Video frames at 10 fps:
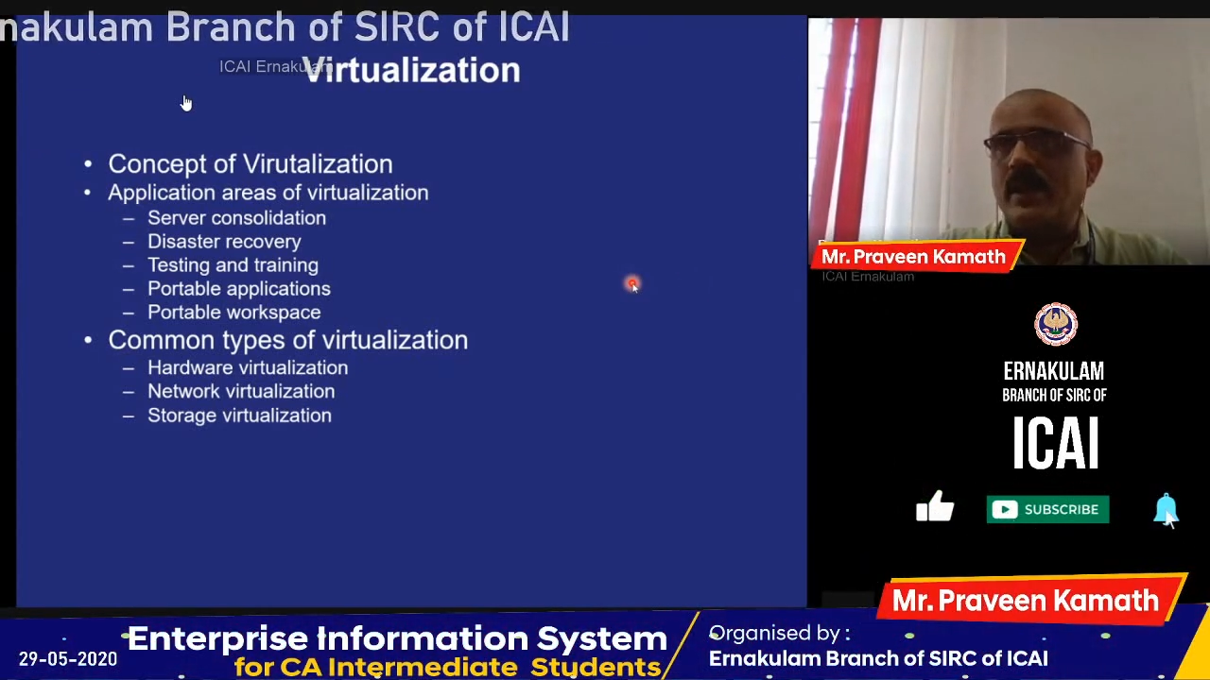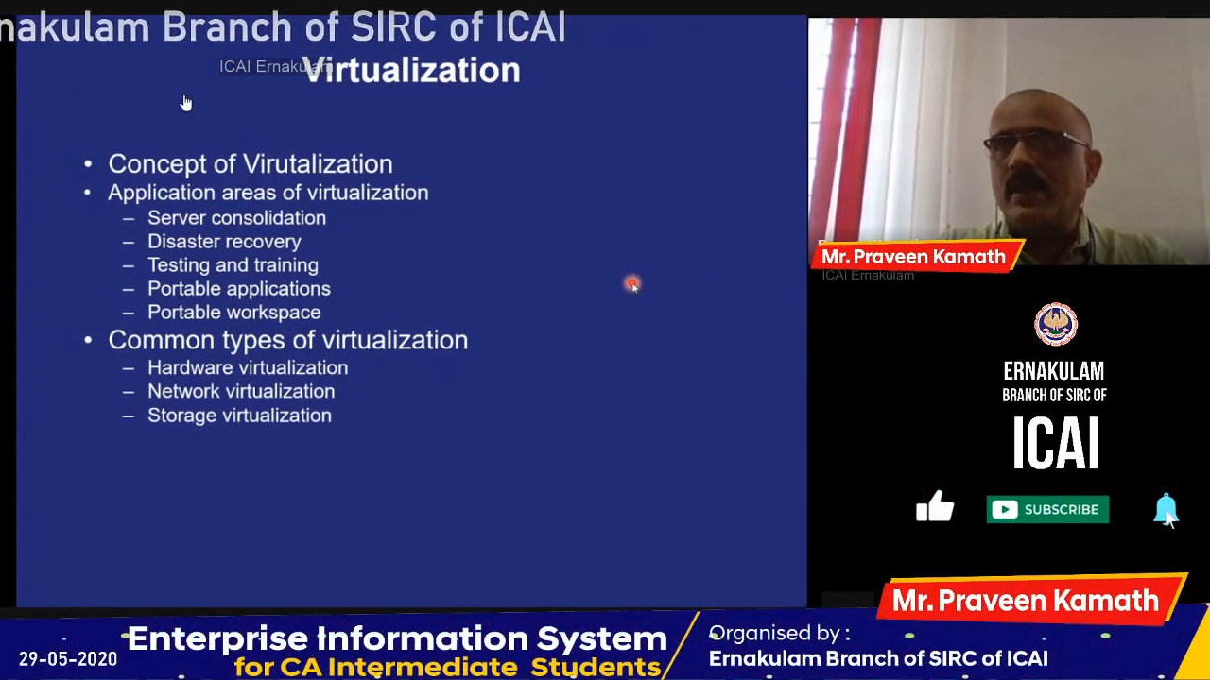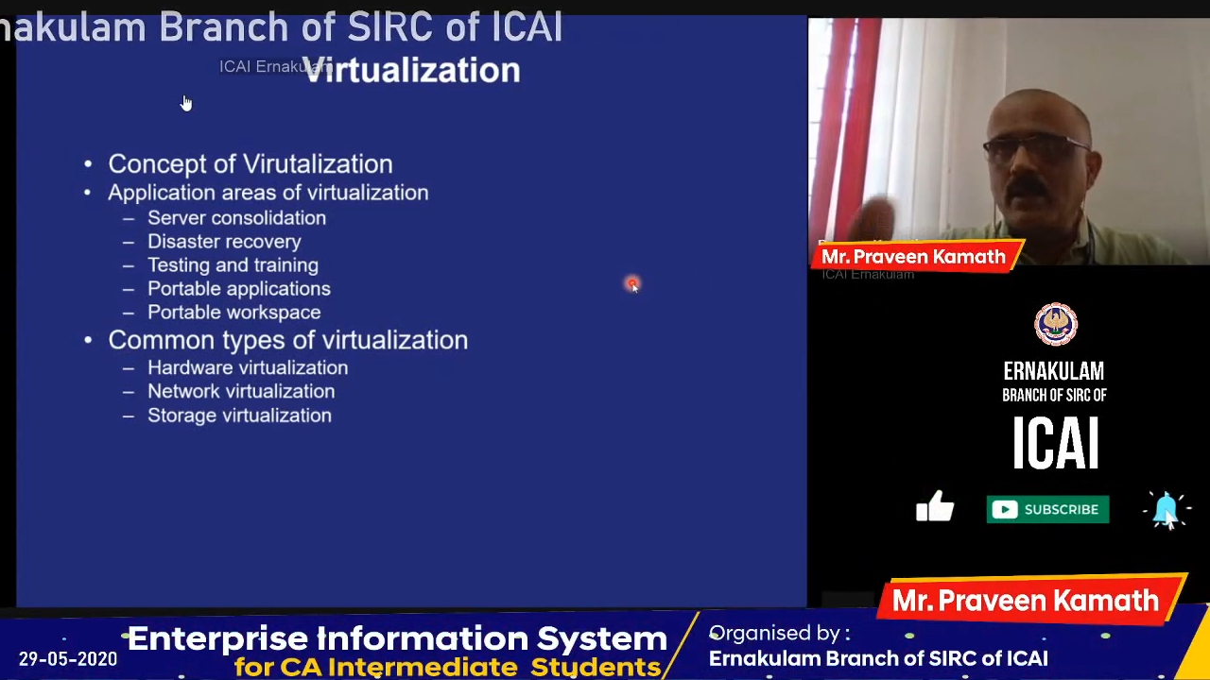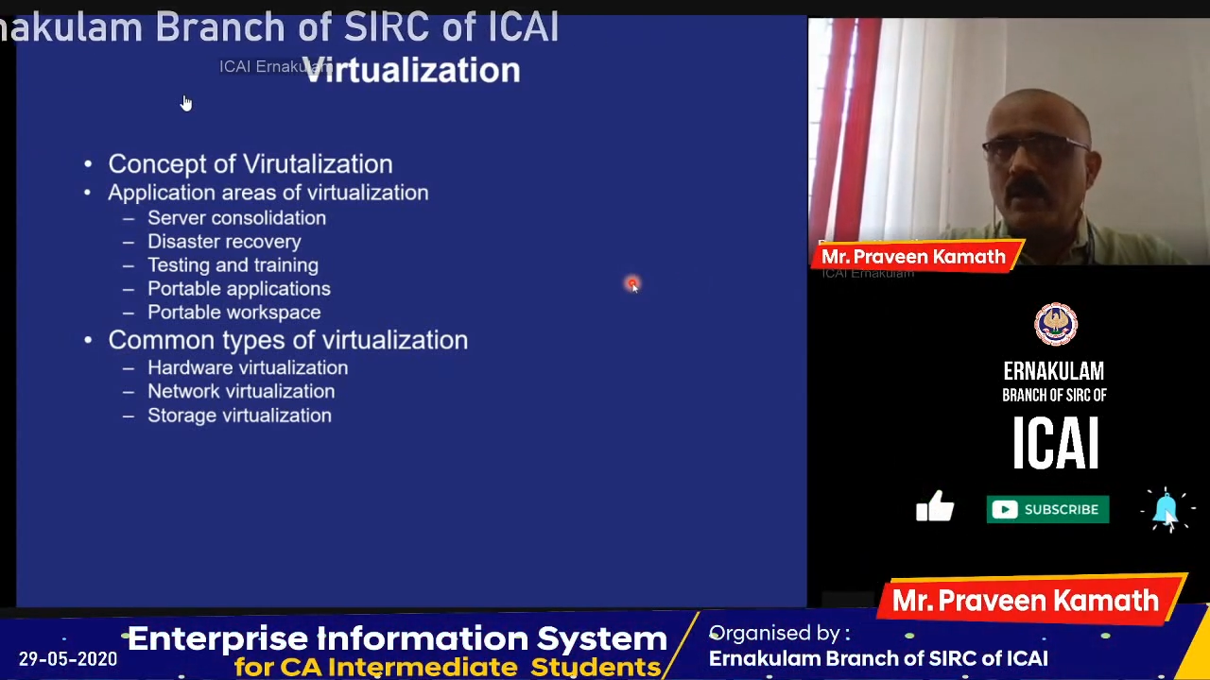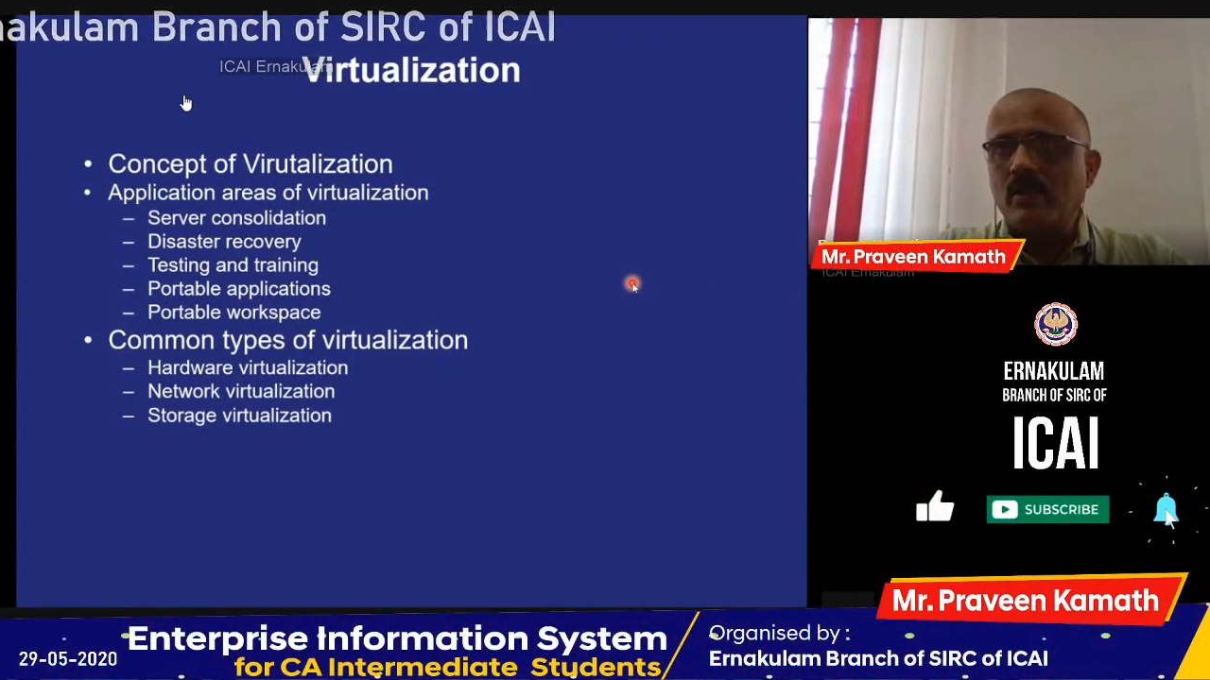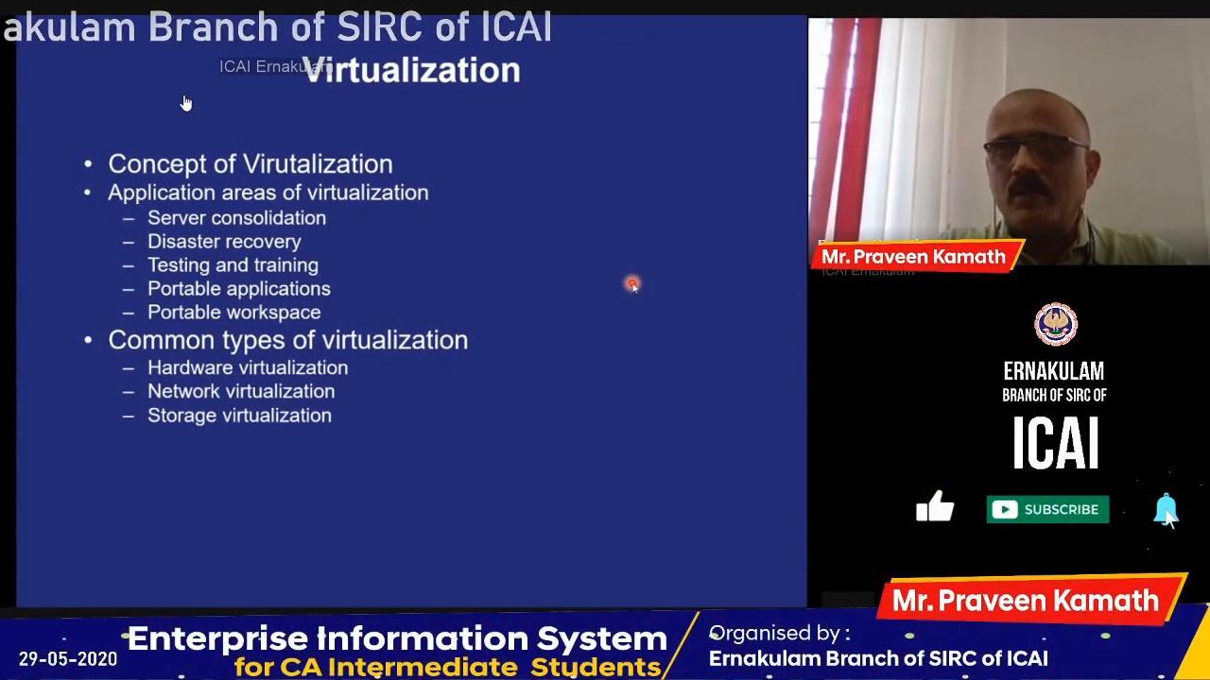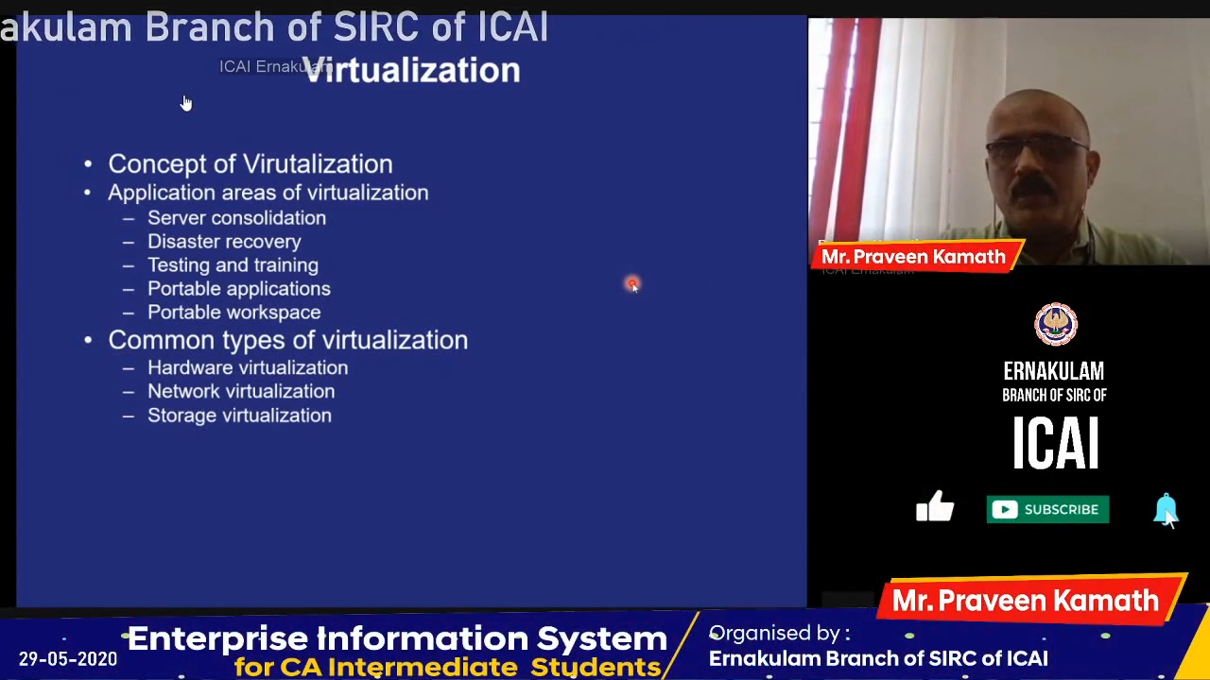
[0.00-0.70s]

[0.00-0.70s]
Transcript: than